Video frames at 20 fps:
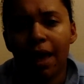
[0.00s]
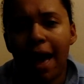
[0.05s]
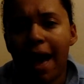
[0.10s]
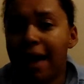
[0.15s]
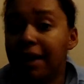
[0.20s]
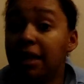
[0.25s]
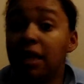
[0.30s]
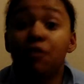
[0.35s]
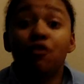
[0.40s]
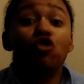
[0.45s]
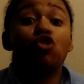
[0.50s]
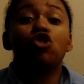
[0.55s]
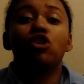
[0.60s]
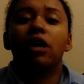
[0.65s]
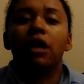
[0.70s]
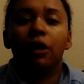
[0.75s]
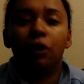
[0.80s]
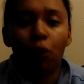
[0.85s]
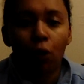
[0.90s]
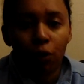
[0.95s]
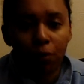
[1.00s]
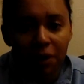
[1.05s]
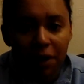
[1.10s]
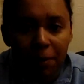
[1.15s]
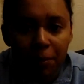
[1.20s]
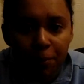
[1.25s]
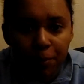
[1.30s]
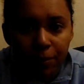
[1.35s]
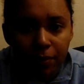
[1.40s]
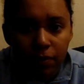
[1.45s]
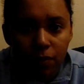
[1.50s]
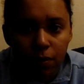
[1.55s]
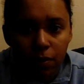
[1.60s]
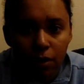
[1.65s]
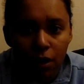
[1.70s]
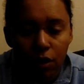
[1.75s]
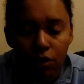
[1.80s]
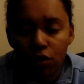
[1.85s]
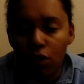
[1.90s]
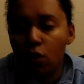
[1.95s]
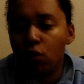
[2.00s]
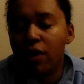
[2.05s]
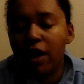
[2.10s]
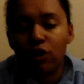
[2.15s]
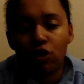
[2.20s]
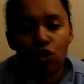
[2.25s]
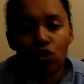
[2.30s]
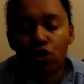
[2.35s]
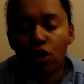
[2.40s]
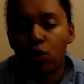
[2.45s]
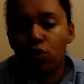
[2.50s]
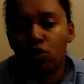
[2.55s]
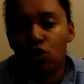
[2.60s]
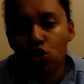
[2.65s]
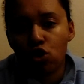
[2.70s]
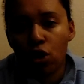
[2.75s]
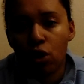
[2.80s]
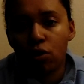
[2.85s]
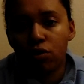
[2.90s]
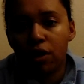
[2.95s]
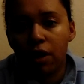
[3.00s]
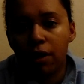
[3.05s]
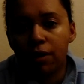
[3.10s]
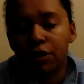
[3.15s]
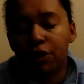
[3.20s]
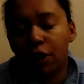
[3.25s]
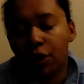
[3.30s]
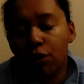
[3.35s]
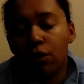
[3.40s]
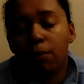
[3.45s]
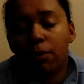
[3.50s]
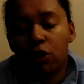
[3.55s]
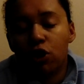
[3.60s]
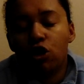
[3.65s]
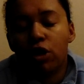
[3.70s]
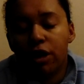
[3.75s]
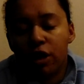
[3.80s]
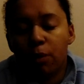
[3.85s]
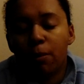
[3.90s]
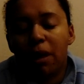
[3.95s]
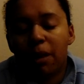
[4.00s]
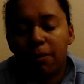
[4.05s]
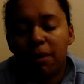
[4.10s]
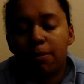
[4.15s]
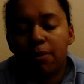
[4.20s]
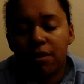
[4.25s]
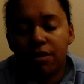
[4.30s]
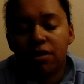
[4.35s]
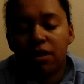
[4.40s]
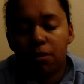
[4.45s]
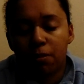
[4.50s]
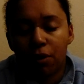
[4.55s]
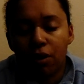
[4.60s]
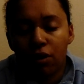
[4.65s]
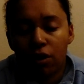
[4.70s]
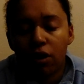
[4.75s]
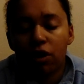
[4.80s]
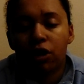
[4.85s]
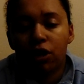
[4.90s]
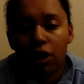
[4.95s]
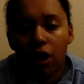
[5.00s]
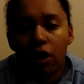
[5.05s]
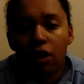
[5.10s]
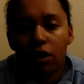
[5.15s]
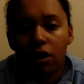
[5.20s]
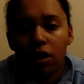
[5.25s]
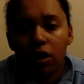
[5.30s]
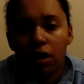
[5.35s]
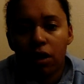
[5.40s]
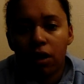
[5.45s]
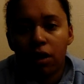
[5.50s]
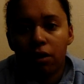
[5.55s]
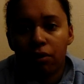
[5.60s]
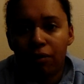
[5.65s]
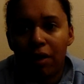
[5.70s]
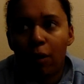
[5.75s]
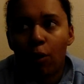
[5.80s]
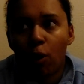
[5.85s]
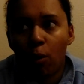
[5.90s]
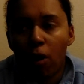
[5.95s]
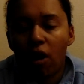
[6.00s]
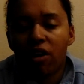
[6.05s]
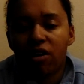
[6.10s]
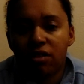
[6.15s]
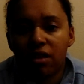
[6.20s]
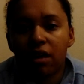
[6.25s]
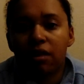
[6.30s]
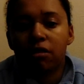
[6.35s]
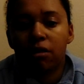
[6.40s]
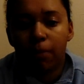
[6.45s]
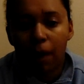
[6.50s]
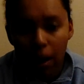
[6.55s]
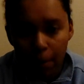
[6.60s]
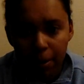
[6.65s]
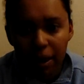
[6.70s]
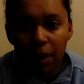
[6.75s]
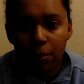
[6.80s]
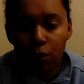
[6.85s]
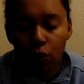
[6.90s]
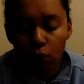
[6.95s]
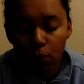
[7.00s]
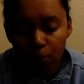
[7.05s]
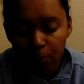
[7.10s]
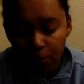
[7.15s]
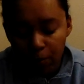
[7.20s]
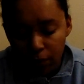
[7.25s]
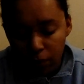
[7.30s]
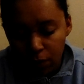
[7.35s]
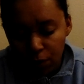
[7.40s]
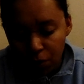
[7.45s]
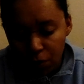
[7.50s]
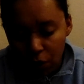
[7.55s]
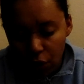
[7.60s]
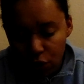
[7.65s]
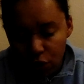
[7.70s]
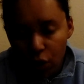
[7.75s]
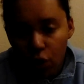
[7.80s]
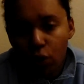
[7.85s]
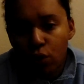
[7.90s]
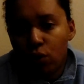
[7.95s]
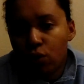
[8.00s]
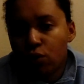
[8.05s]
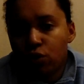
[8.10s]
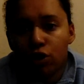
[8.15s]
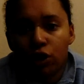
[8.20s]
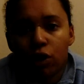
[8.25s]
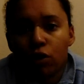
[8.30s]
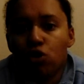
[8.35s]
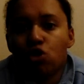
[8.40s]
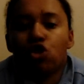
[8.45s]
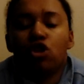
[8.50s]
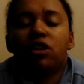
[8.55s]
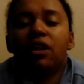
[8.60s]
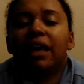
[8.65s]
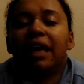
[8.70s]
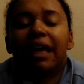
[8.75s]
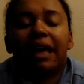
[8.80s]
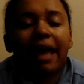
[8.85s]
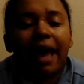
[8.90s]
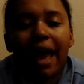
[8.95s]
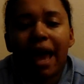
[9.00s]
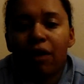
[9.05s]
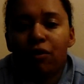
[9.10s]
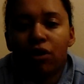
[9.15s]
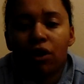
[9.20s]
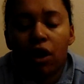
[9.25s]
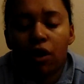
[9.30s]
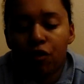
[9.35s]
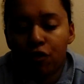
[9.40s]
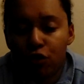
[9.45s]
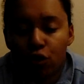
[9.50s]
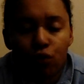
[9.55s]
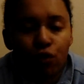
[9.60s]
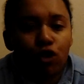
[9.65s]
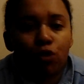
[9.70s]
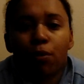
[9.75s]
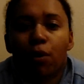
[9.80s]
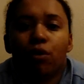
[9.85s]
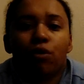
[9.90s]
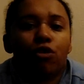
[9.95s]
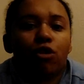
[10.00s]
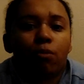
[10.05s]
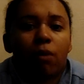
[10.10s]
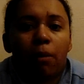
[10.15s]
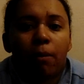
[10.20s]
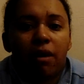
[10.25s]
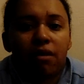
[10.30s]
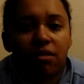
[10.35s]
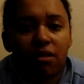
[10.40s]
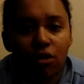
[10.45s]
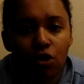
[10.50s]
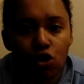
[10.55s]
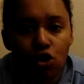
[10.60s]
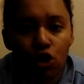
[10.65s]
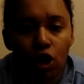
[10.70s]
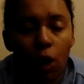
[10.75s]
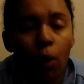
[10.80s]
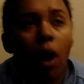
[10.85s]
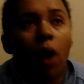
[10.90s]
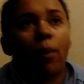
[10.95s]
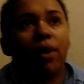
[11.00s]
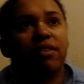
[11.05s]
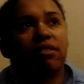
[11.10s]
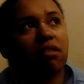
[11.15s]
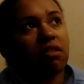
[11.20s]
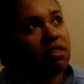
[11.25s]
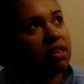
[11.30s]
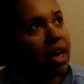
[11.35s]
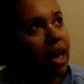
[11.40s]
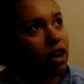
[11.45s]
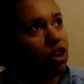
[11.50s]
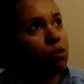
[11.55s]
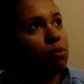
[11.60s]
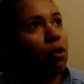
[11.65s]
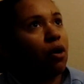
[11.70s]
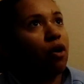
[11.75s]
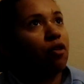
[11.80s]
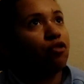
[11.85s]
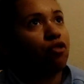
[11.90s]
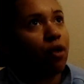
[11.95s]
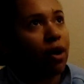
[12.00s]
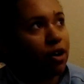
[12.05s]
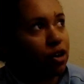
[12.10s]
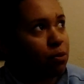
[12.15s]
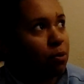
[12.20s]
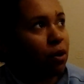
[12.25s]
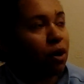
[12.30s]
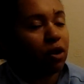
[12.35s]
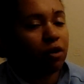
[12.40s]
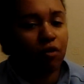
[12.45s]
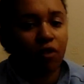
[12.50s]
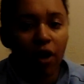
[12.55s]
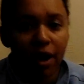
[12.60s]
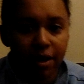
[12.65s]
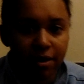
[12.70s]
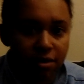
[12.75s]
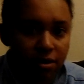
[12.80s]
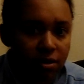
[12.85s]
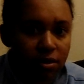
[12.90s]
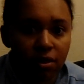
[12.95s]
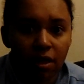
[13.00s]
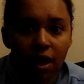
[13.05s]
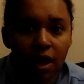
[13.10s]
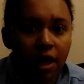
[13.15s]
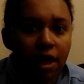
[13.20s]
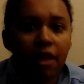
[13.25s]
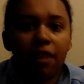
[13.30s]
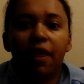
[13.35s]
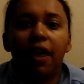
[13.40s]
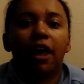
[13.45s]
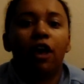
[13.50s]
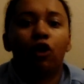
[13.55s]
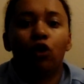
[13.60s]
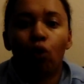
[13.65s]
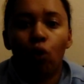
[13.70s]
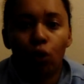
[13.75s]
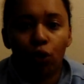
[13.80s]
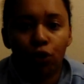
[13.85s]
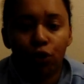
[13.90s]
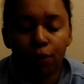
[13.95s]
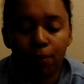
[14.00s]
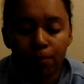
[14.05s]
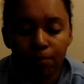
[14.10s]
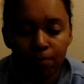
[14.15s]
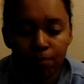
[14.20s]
And even she ignored me. So that just goes to show that, you know, I mean, yeah, you may be busy, but, you know, network marketing is about people. So, you know, she didn't care enough to respond to my message. You know, I went to the expert for expert advice and they ignored.